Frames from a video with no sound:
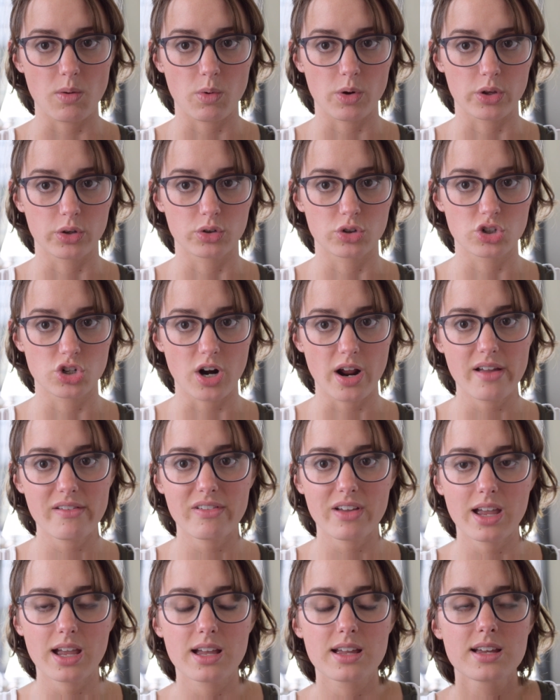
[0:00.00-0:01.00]
while you're
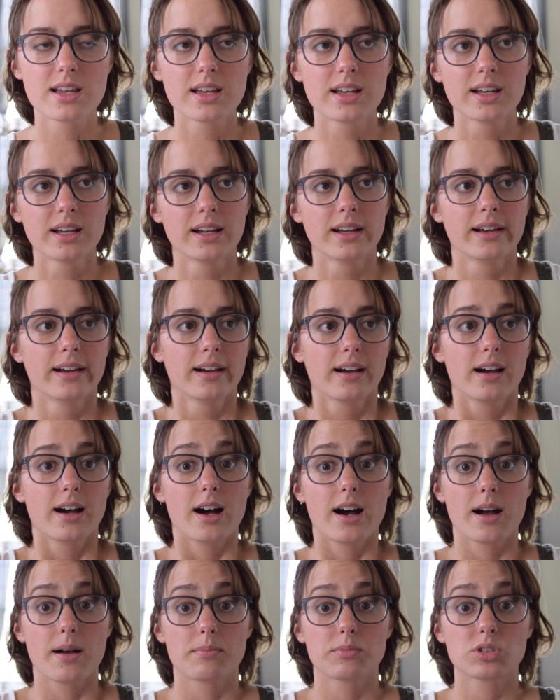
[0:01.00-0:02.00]
driving.
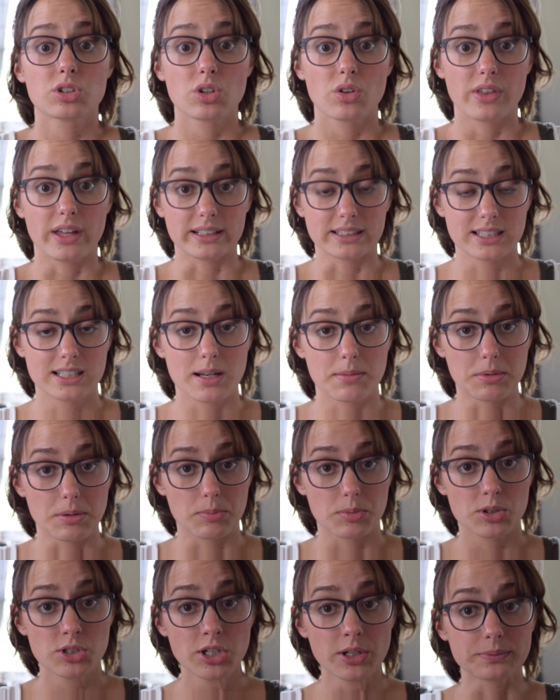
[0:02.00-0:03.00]
So that's tip
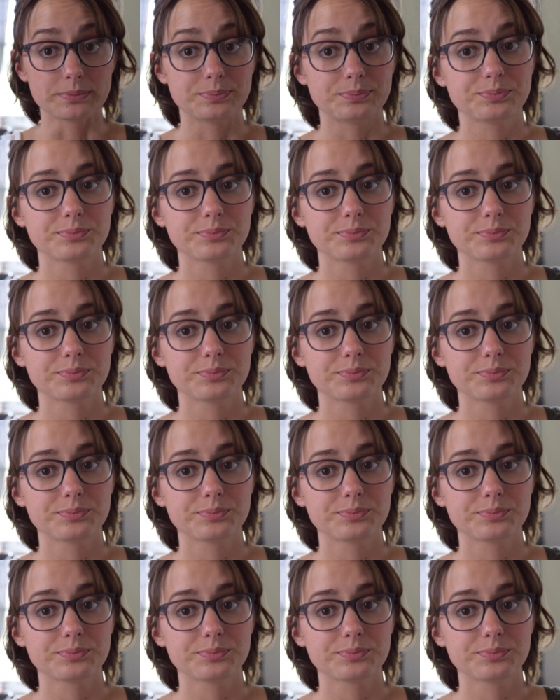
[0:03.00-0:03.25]
number 2.